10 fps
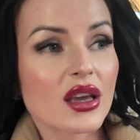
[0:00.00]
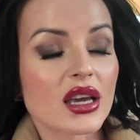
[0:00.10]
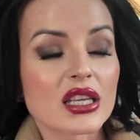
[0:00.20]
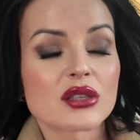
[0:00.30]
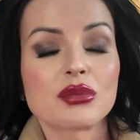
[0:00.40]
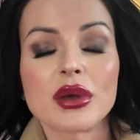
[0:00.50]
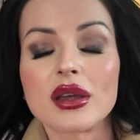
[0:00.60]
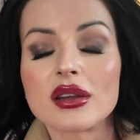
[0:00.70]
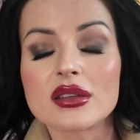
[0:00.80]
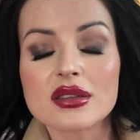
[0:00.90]
it's
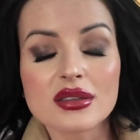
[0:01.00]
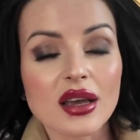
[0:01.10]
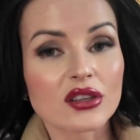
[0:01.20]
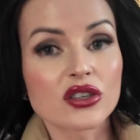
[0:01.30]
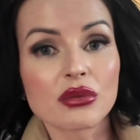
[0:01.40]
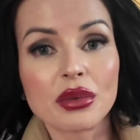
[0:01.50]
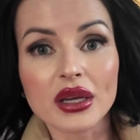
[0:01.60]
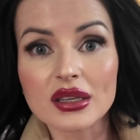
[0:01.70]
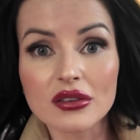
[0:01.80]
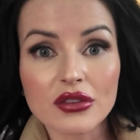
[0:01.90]
been such a
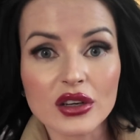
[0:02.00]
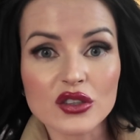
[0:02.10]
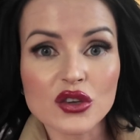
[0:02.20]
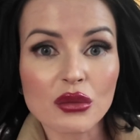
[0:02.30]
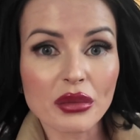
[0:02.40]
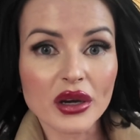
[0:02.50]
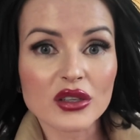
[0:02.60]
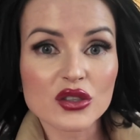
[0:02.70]
big difference compared